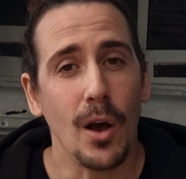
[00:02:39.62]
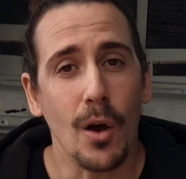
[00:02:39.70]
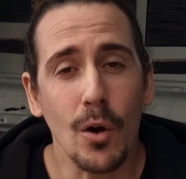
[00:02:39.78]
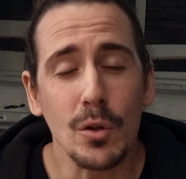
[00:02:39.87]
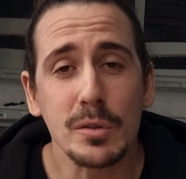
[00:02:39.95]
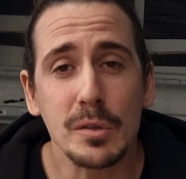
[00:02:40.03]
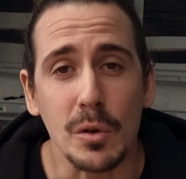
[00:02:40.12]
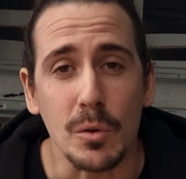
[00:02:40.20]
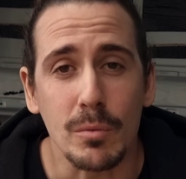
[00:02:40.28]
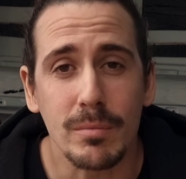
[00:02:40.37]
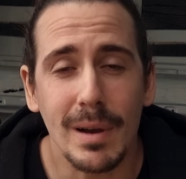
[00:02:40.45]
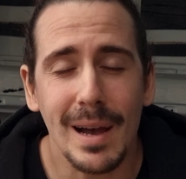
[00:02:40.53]
Also,
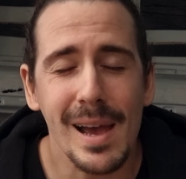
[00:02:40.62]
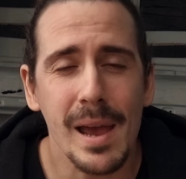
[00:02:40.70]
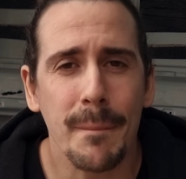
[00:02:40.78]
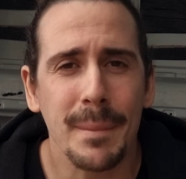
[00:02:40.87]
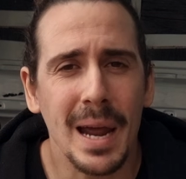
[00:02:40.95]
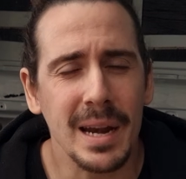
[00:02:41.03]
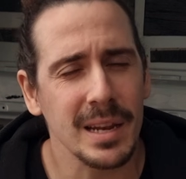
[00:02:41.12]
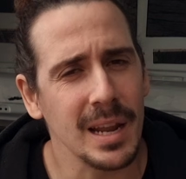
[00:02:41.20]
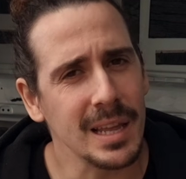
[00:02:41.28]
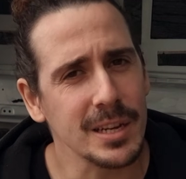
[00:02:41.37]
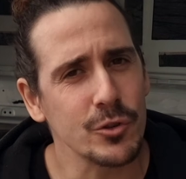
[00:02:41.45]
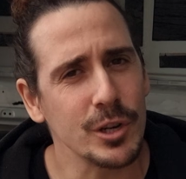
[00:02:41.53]
I am not an
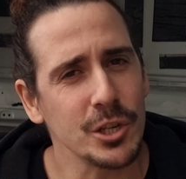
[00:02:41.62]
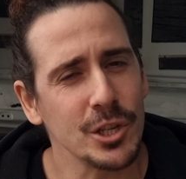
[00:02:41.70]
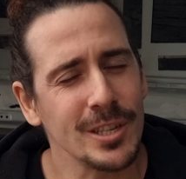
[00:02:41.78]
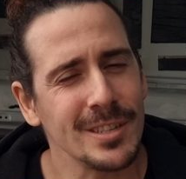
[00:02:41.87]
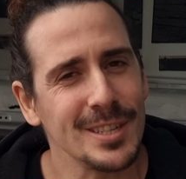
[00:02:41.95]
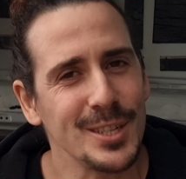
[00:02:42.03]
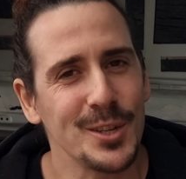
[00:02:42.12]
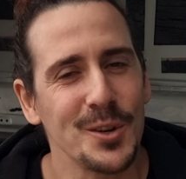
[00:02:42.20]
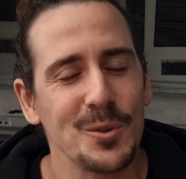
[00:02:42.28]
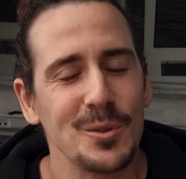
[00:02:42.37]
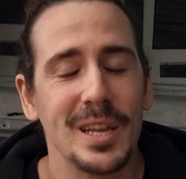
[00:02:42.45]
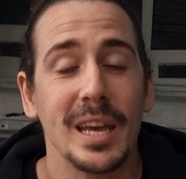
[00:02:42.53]
electrician,
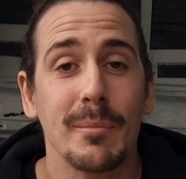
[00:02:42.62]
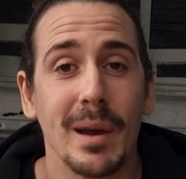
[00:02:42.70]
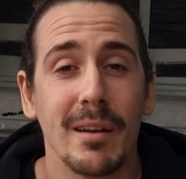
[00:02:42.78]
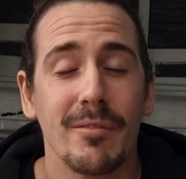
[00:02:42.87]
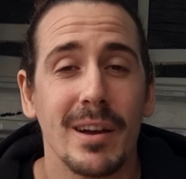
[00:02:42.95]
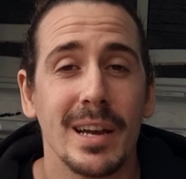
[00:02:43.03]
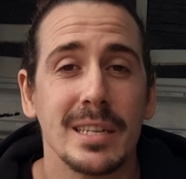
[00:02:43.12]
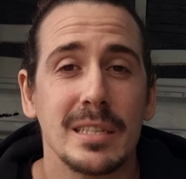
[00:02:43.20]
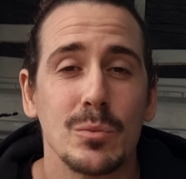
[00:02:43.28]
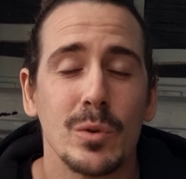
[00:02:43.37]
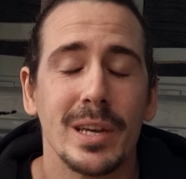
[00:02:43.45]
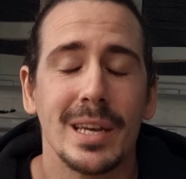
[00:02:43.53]
so take my
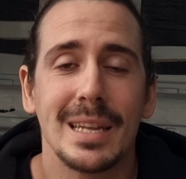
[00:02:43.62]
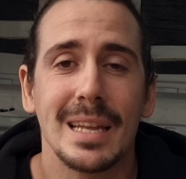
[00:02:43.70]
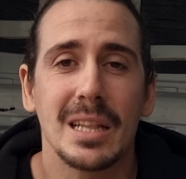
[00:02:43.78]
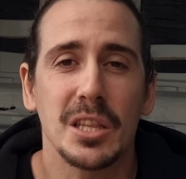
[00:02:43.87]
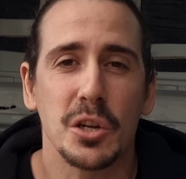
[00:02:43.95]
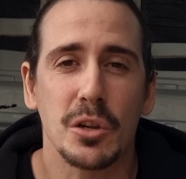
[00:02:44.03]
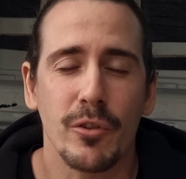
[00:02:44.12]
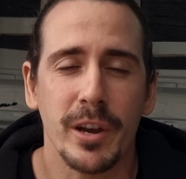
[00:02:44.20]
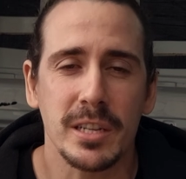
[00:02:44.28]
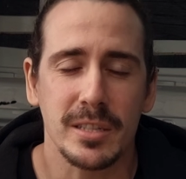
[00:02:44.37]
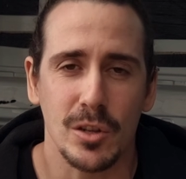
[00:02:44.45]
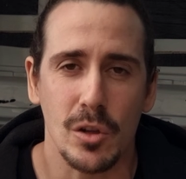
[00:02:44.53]
advice with a little grain
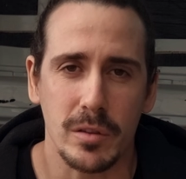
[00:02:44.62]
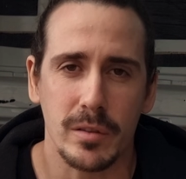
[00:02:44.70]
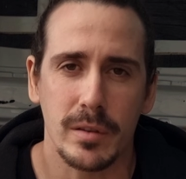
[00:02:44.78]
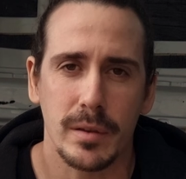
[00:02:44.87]
of salt.